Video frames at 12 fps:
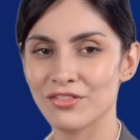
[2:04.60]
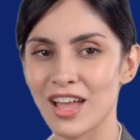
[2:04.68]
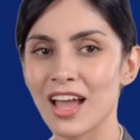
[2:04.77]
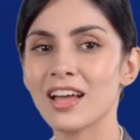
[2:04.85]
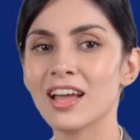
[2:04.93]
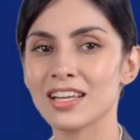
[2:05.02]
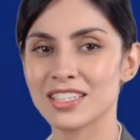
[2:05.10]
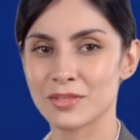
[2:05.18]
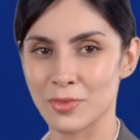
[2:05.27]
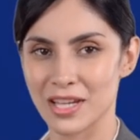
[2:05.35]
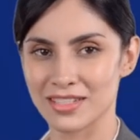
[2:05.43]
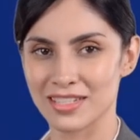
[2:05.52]
fail
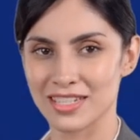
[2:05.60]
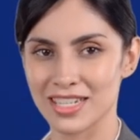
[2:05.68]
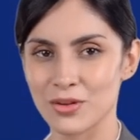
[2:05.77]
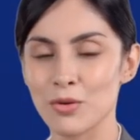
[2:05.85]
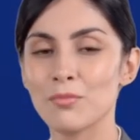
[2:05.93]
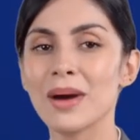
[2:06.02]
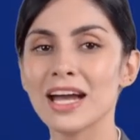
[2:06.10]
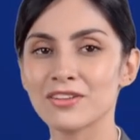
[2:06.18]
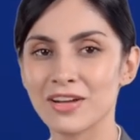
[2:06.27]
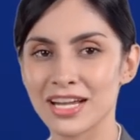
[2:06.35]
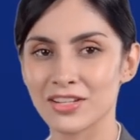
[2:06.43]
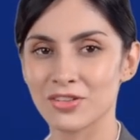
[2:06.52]
unexpectedly, or
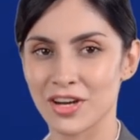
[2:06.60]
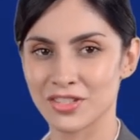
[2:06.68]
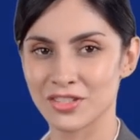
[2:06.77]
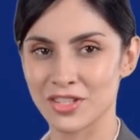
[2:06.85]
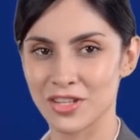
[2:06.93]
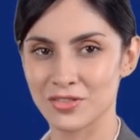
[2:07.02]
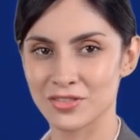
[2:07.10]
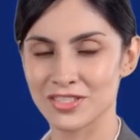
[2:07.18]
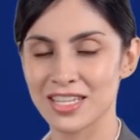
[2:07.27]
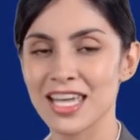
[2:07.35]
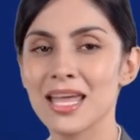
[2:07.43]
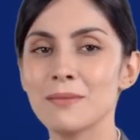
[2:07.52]
migrate across nodes,
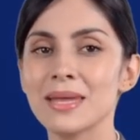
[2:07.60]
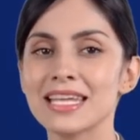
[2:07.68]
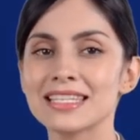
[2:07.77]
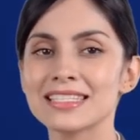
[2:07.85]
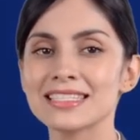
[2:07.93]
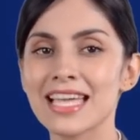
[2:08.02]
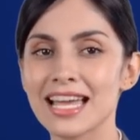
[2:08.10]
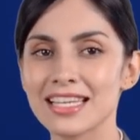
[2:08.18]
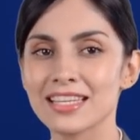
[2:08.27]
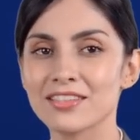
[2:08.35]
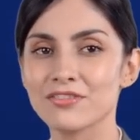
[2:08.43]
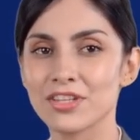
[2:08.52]
making static
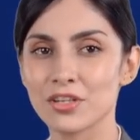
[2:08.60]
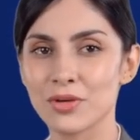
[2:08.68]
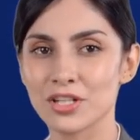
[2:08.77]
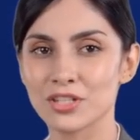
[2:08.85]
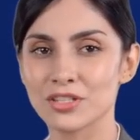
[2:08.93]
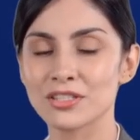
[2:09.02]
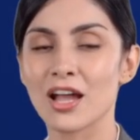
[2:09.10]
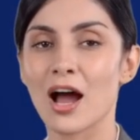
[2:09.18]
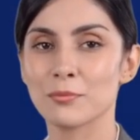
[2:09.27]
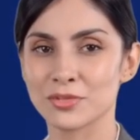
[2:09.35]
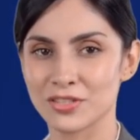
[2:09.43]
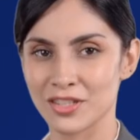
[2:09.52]
configurations
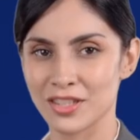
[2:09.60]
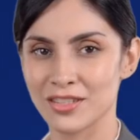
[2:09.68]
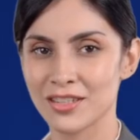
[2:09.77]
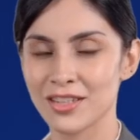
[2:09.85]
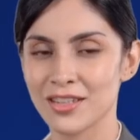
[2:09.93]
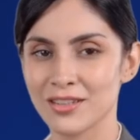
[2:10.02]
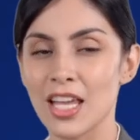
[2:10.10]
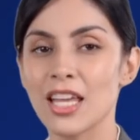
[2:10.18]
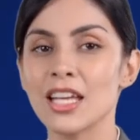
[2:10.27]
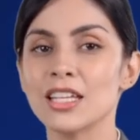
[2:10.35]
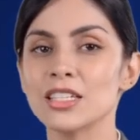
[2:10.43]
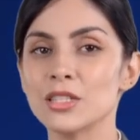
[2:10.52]
obsolete.
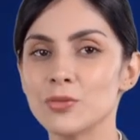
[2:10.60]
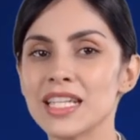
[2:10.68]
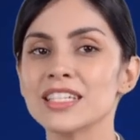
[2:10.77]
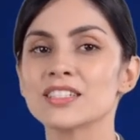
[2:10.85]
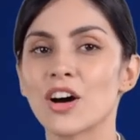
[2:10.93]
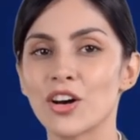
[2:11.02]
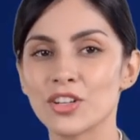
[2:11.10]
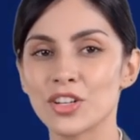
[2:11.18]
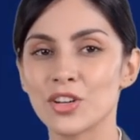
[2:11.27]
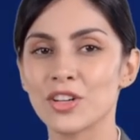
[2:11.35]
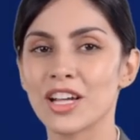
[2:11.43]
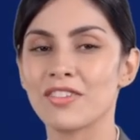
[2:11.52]
It eliminates hard
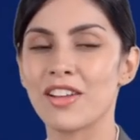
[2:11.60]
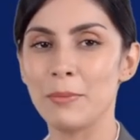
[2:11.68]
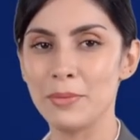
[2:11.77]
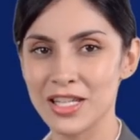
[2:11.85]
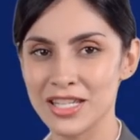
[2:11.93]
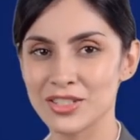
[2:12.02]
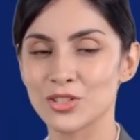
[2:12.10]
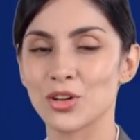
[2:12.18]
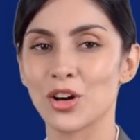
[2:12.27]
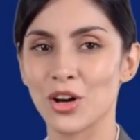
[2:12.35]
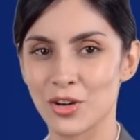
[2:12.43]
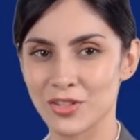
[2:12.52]
coding of IPs or
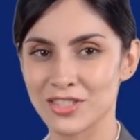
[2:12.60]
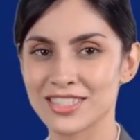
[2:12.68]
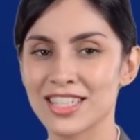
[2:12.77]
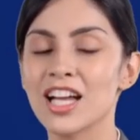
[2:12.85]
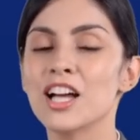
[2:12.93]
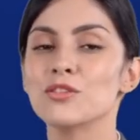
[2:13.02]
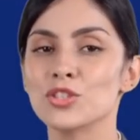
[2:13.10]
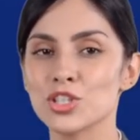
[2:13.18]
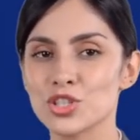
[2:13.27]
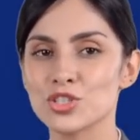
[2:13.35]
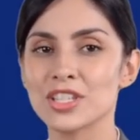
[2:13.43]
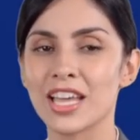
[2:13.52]
hosts,
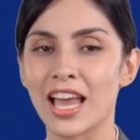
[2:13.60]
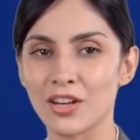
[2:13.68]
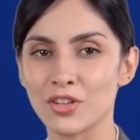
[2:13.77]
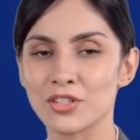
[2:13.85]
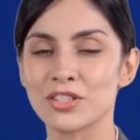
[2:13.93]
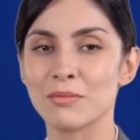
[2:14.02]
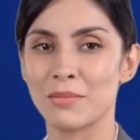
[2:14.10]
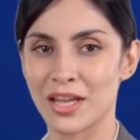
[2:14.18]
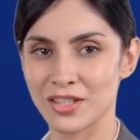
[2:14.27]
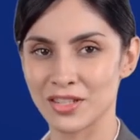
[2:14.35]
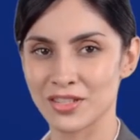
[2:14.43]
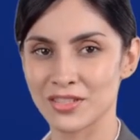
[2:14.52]
reducing errors in
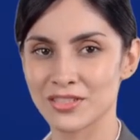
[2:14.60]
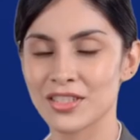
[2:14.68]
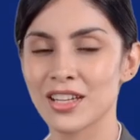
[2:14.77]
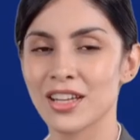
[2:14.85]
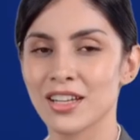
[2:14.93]
maintenance.